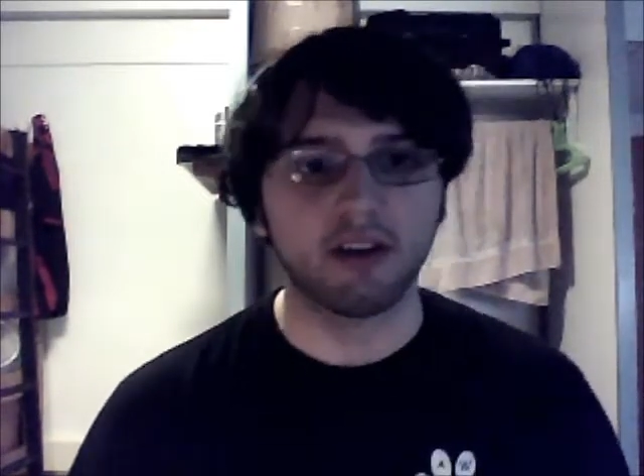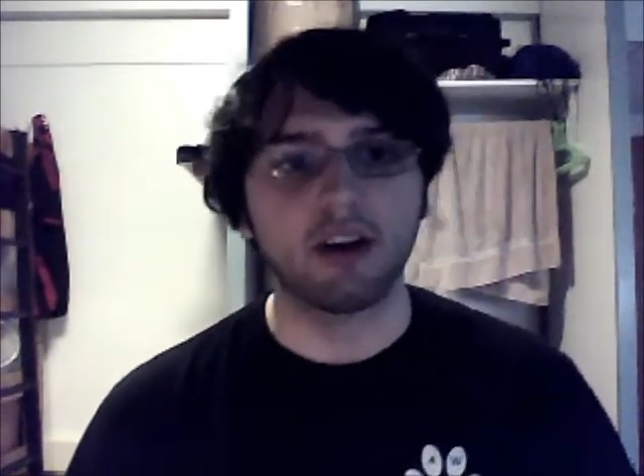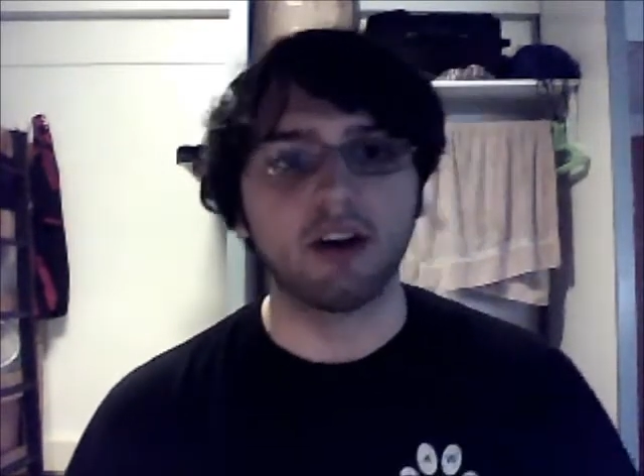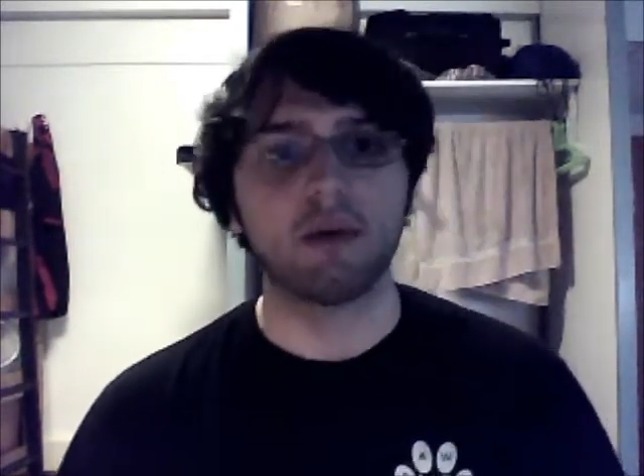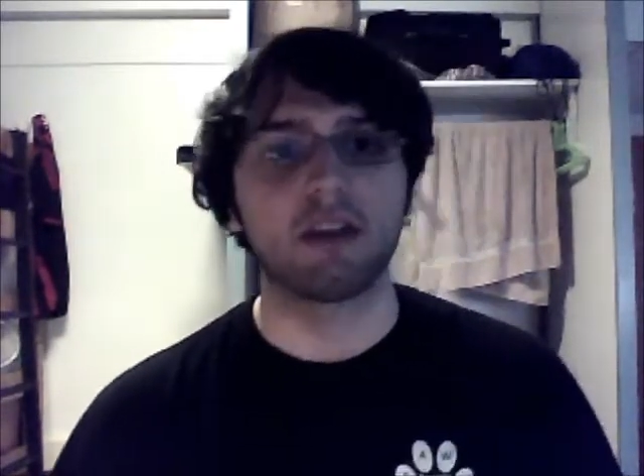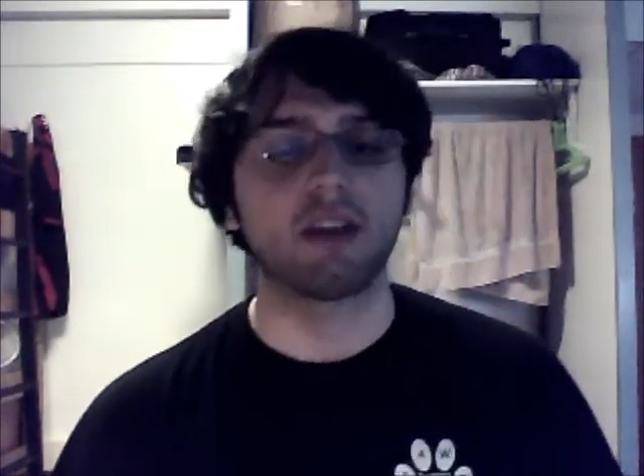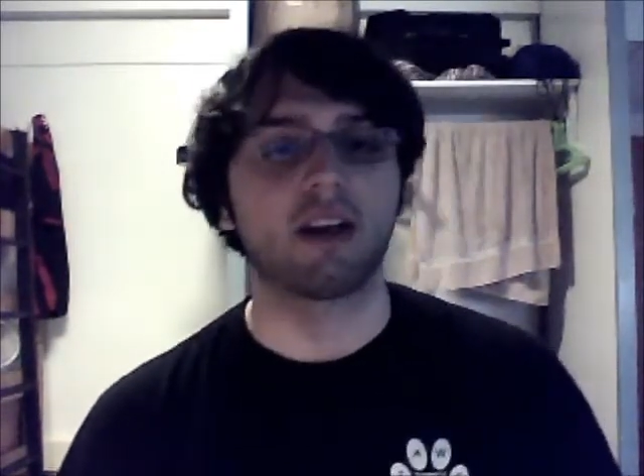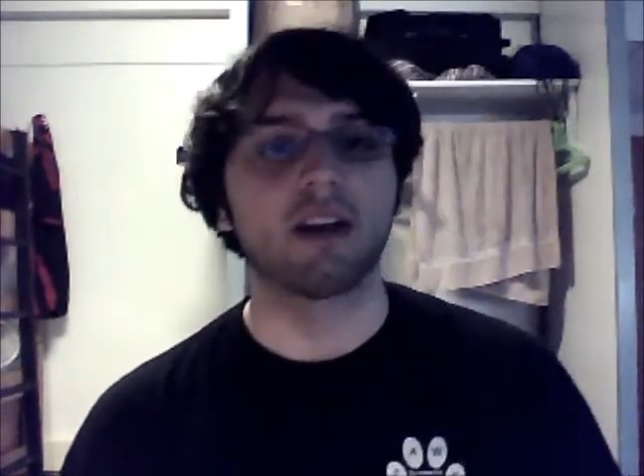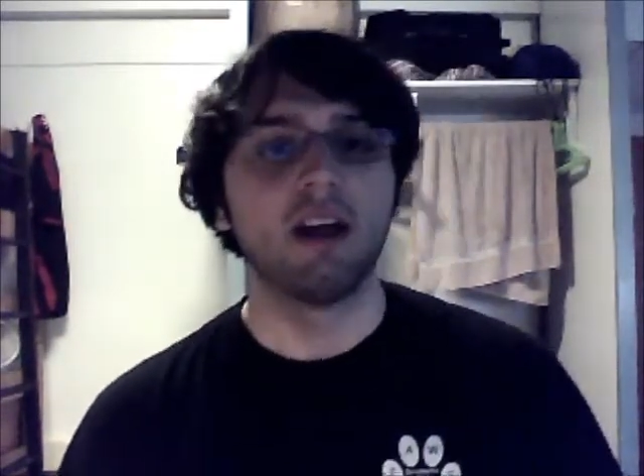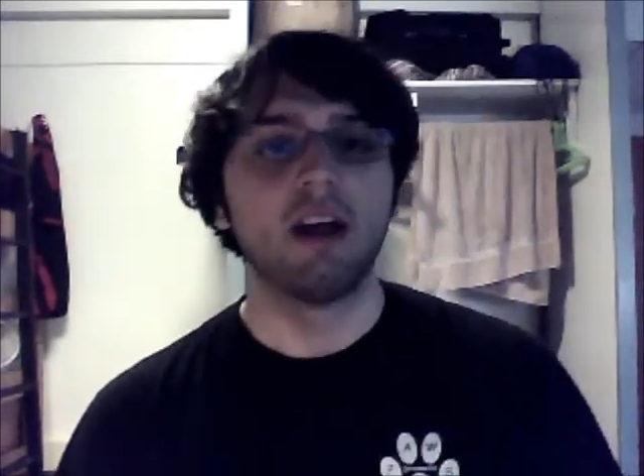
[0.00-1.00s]
You know, with
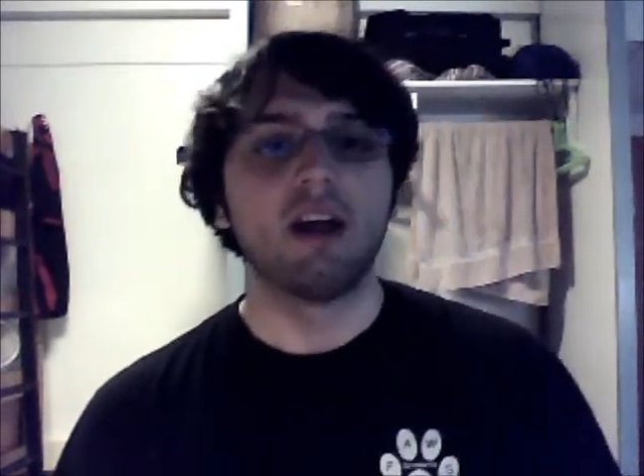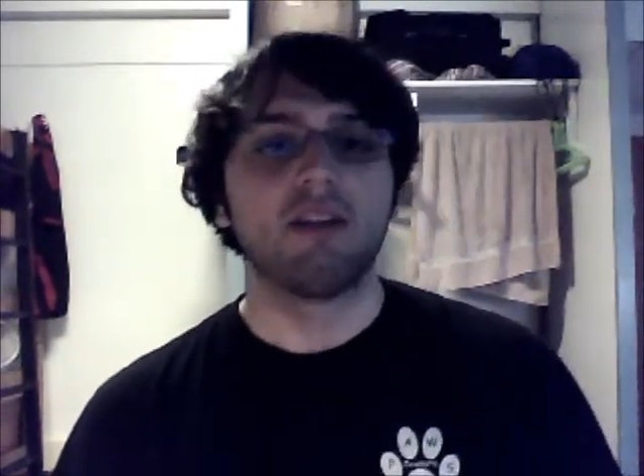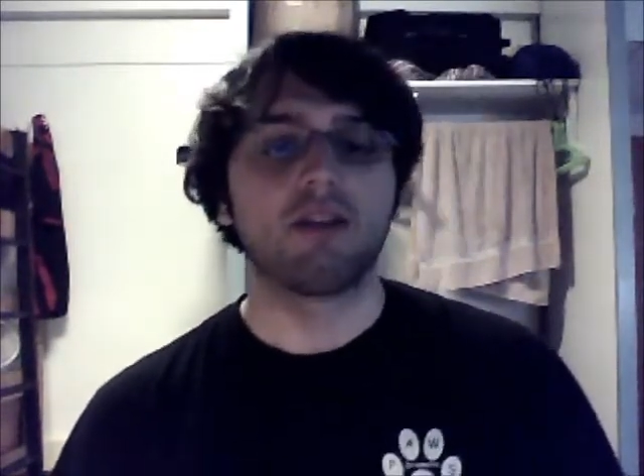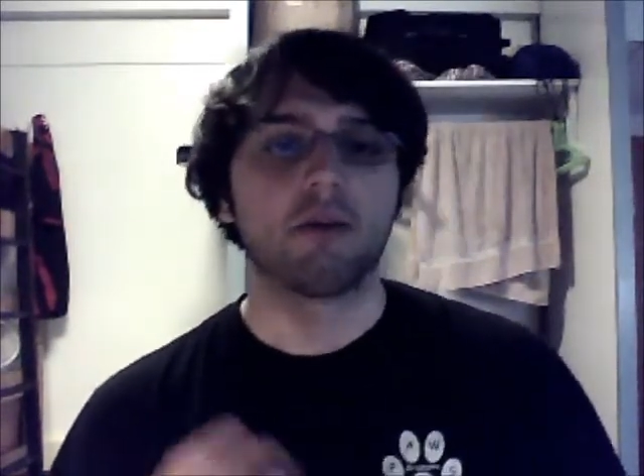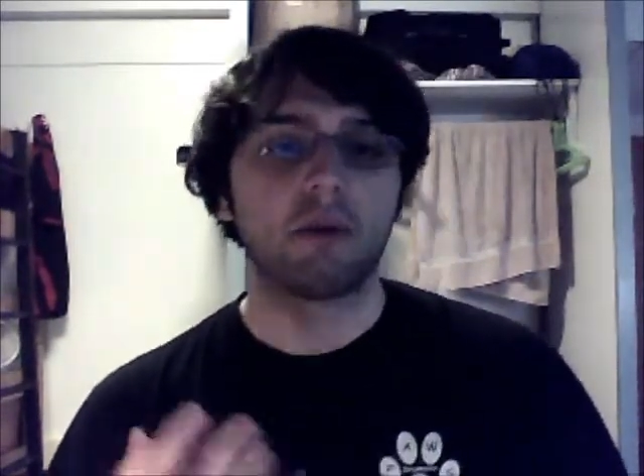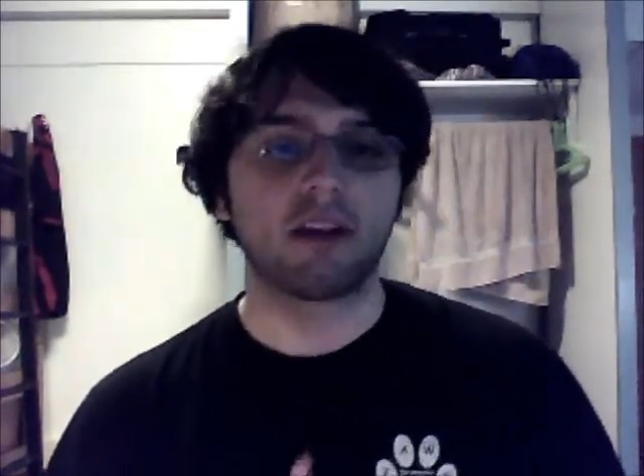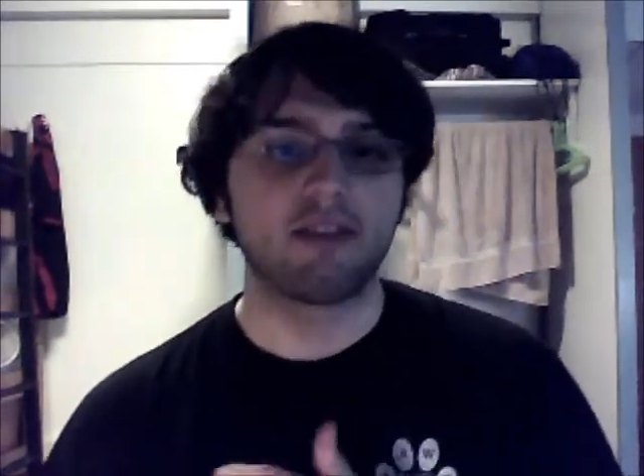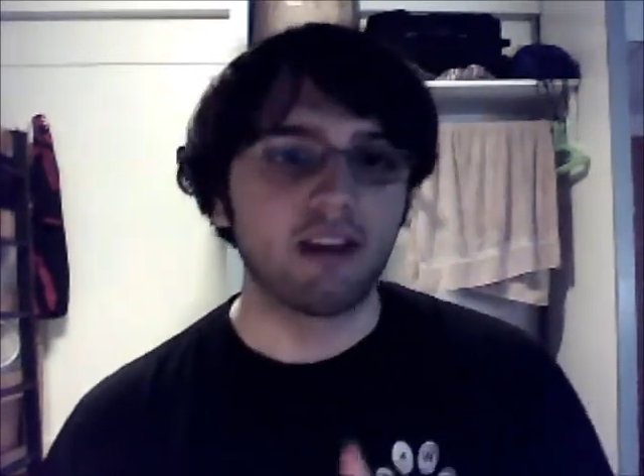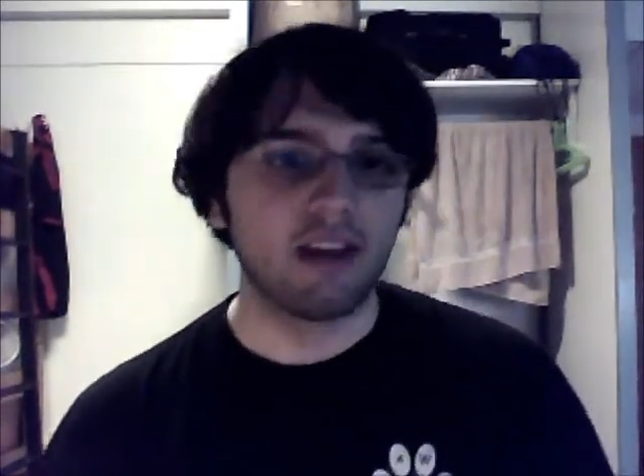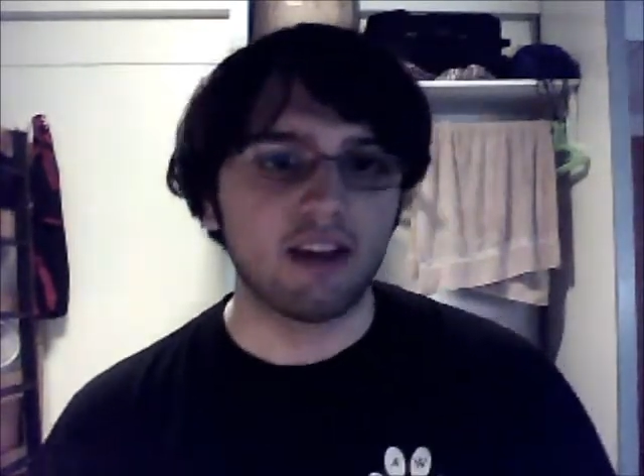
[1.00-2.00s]
like the opening
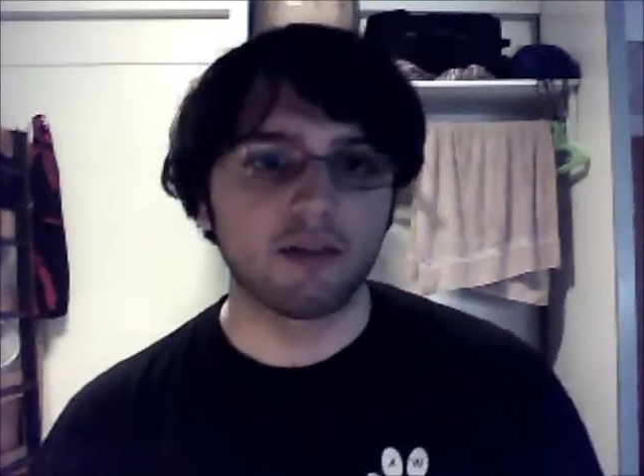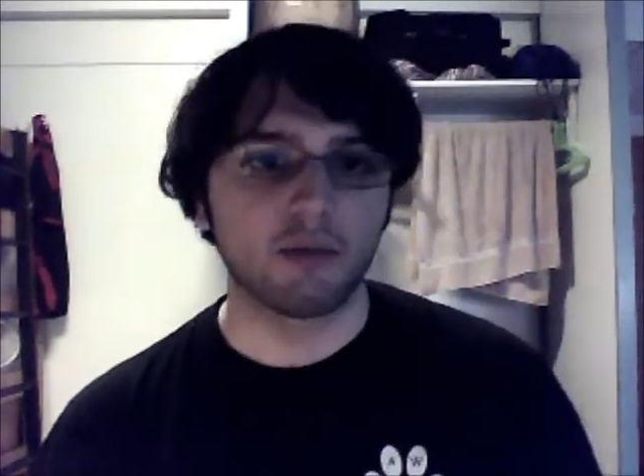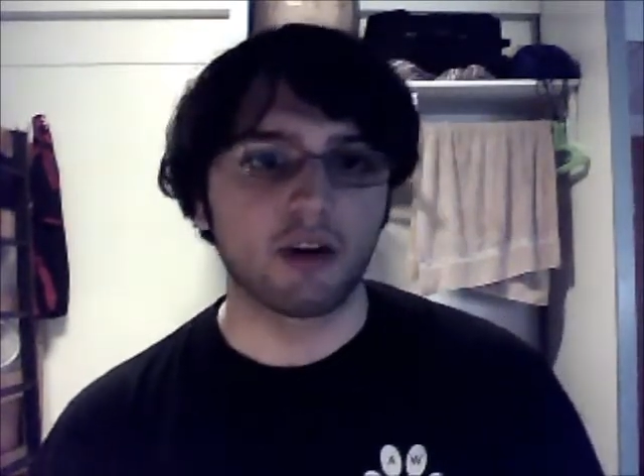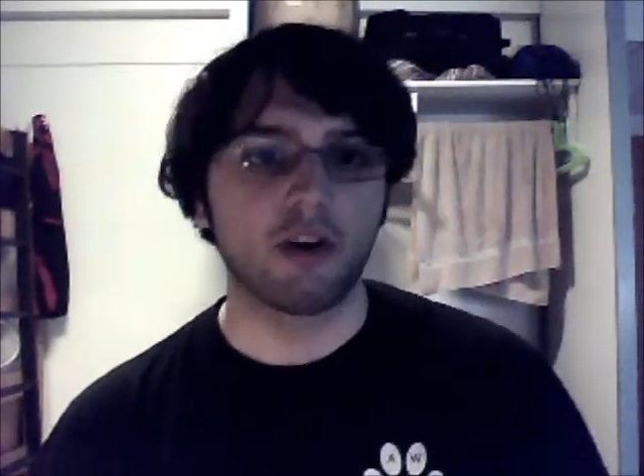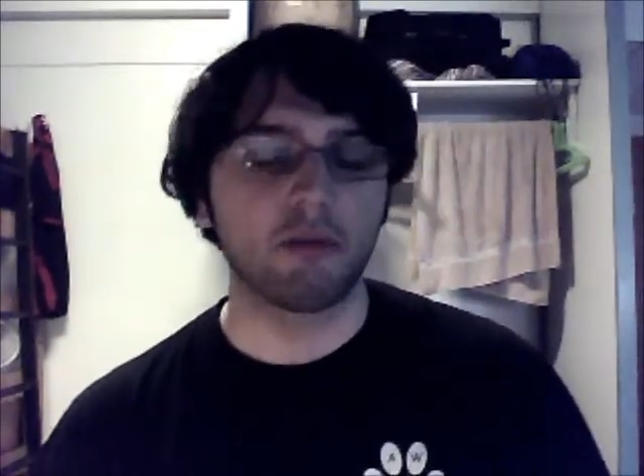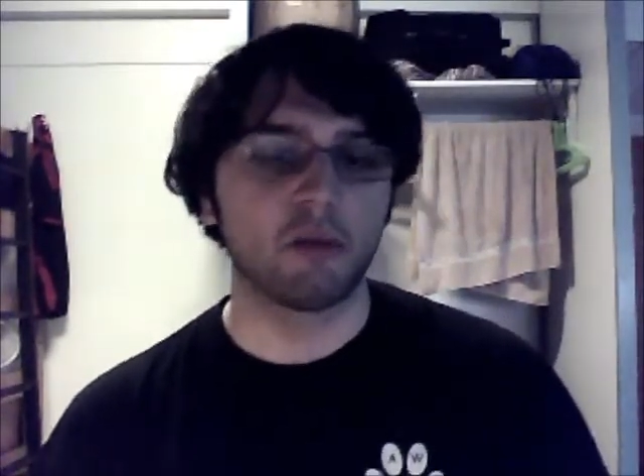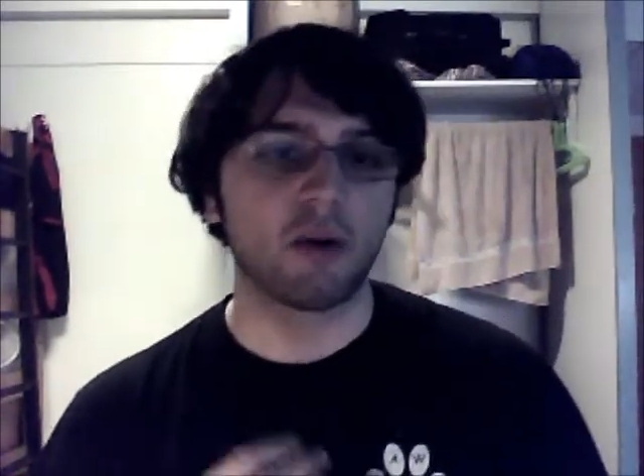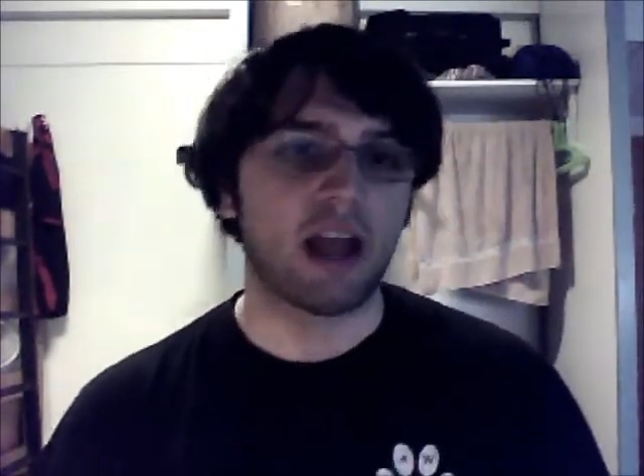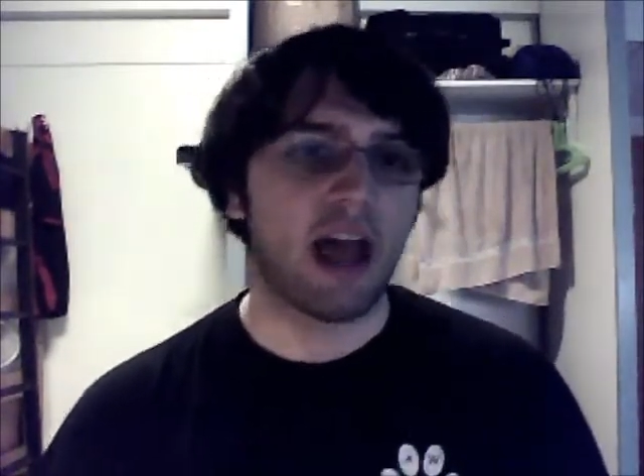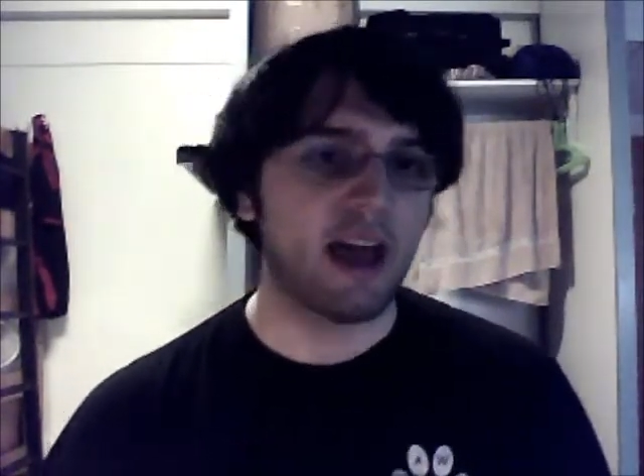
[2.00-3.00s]
scenes where Obi
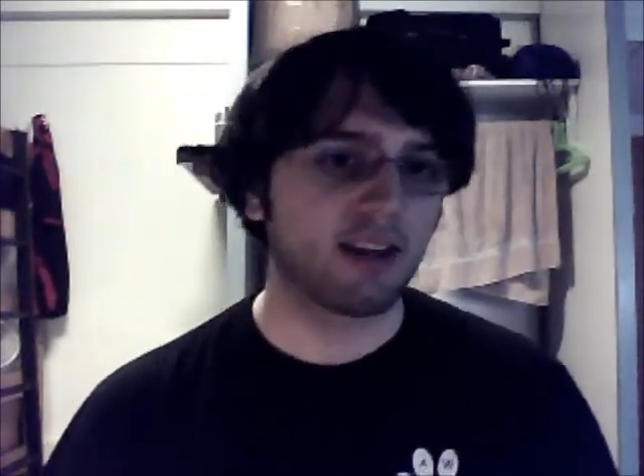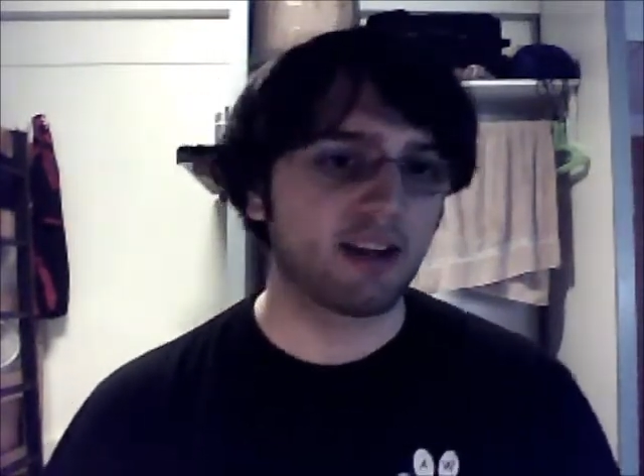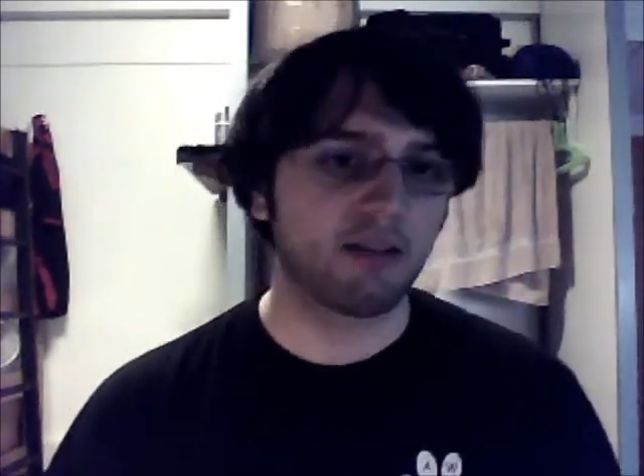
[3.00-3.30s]
Wan and Anakin,